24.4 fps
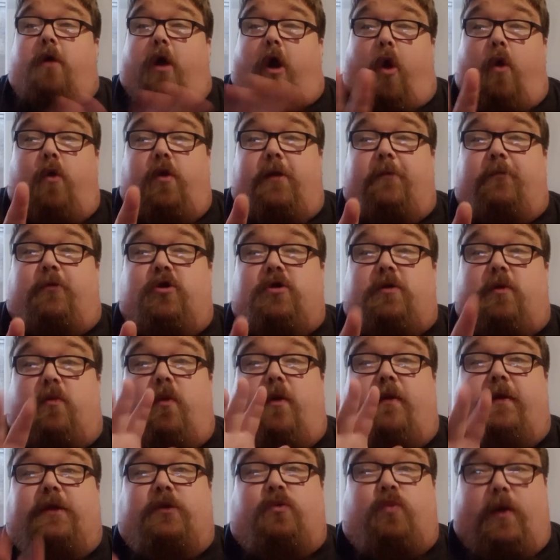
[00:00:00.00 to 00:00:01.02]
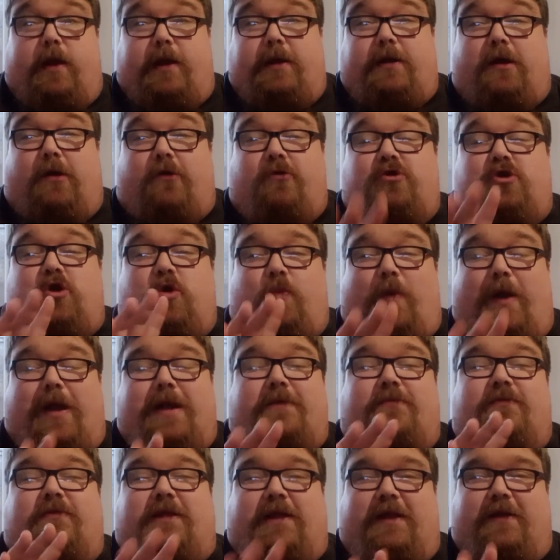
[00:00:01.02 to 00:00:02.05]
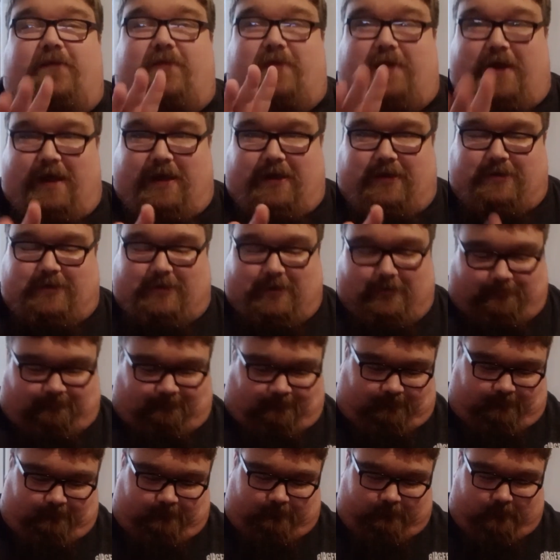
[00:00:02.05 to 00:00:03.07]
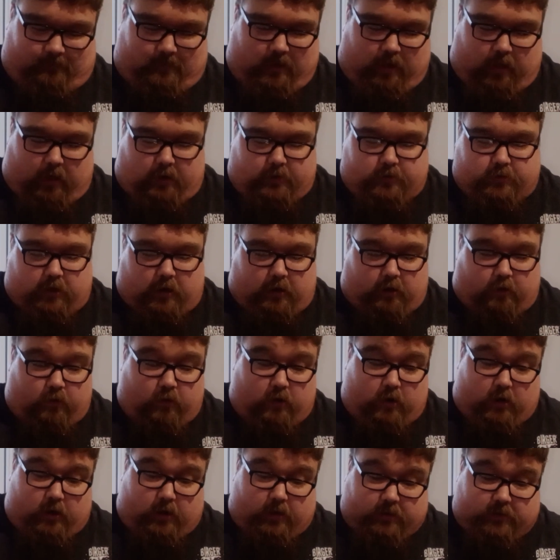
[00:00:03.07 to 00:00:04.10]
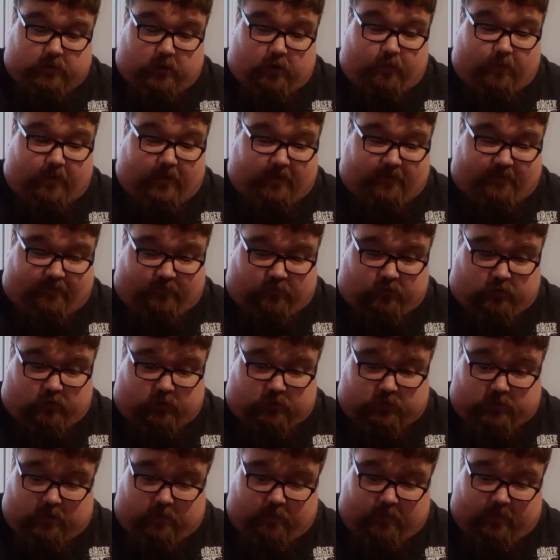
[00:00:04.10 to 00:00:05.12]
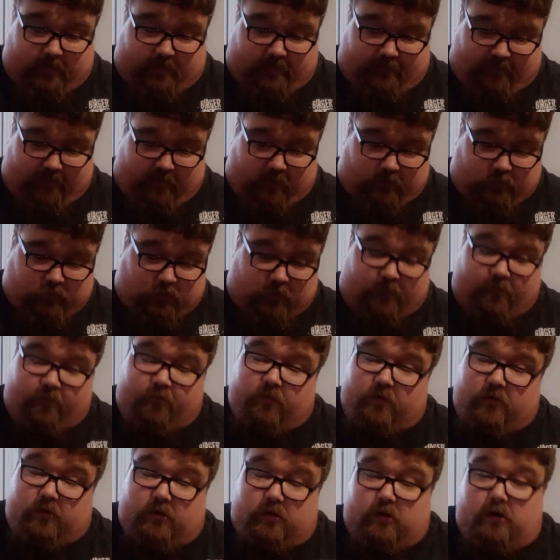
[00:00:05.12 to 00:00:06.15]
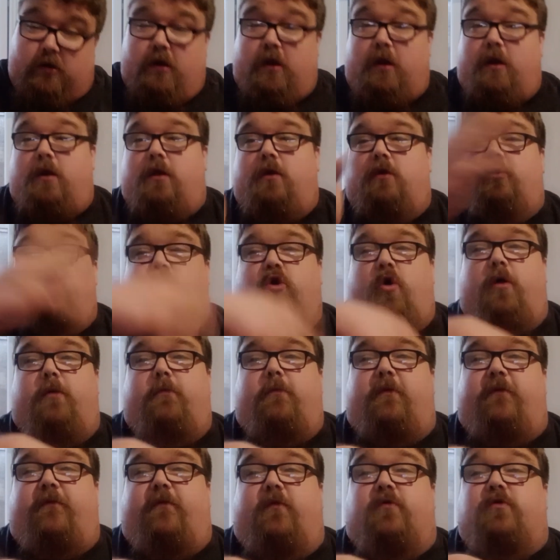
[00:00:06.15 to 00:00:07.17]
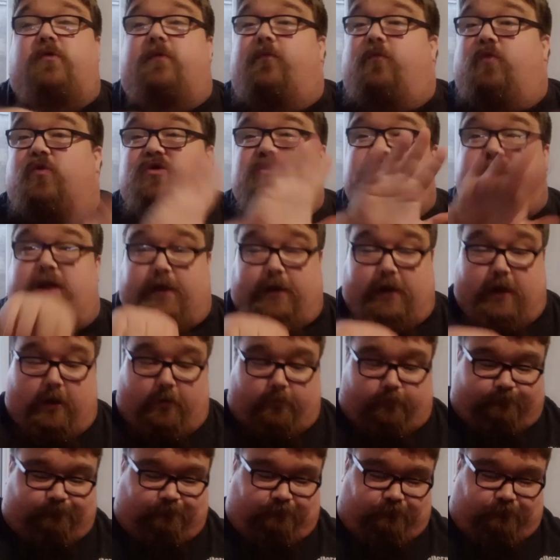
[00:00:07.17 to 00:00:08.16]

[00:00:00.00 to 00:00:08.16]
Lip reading: Only because I'm one of these weirdos who wait for DVDs. So some of these films I've kind of which films I've not seen yet.